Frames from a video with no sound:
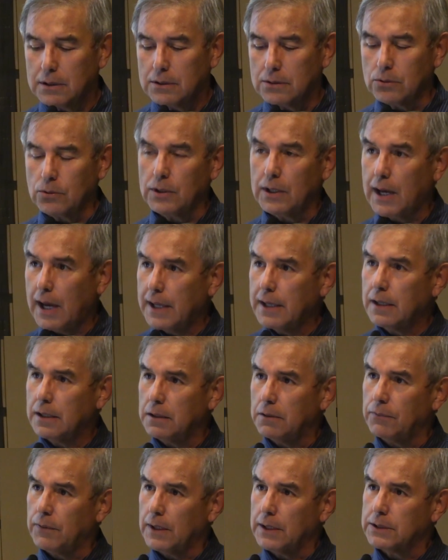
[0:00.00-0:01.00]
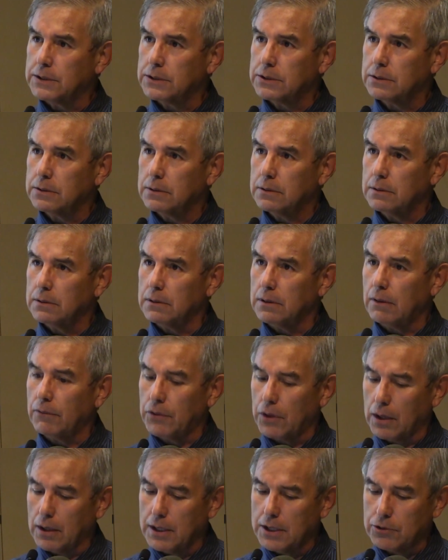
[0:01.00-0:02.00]
who died in defense
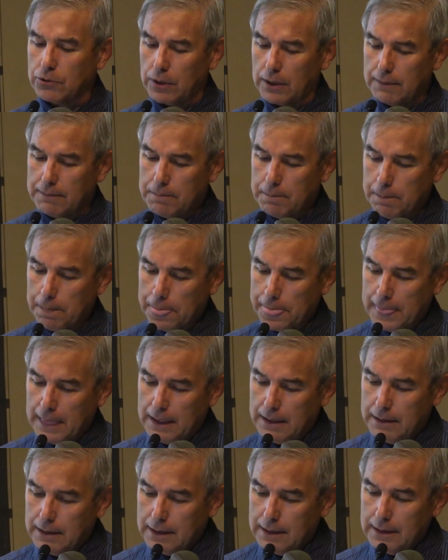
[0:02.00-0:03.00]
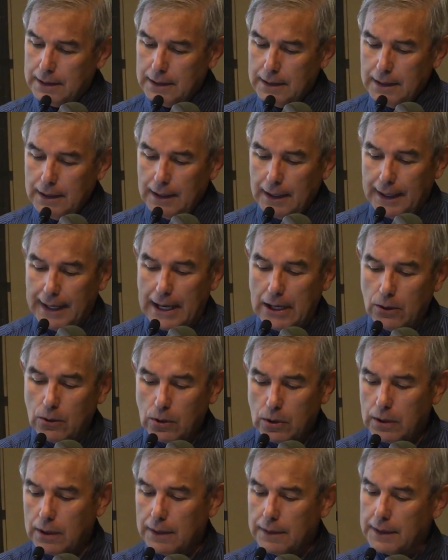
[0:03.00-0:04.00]
of their country.
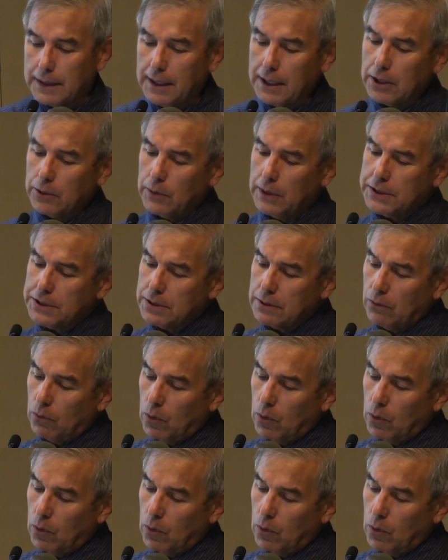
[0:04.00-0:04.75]
Now, the declaration of